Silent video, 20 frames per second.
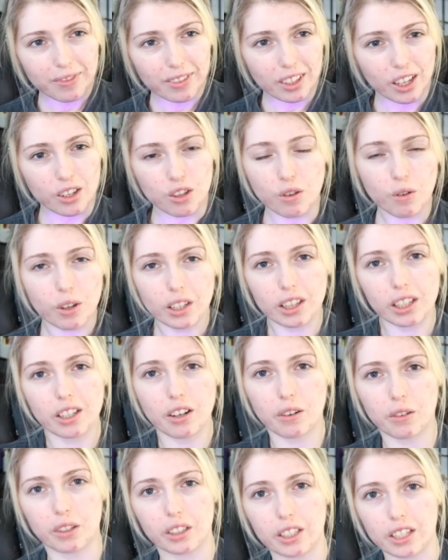you could
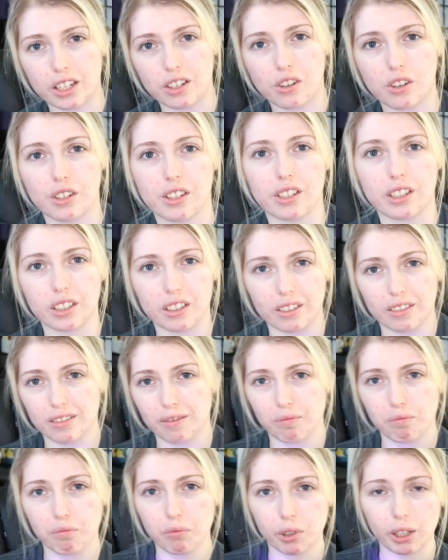literally just
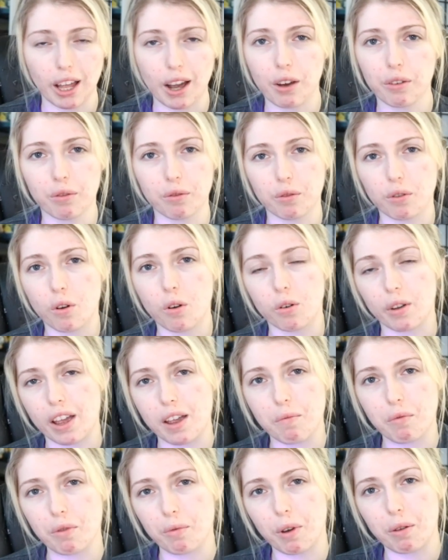plow through the whole
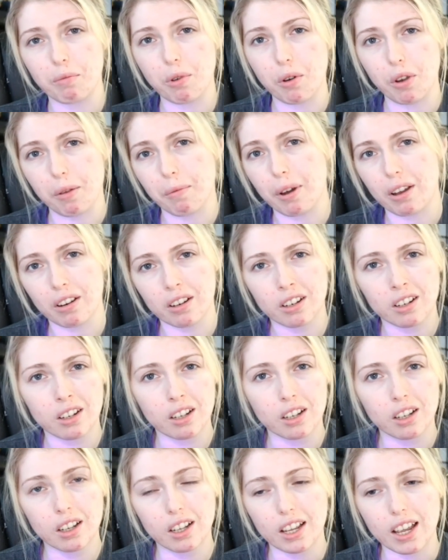game with one Pokemon,
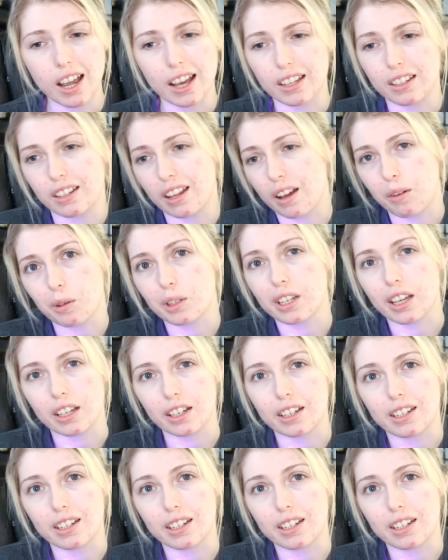and that was it.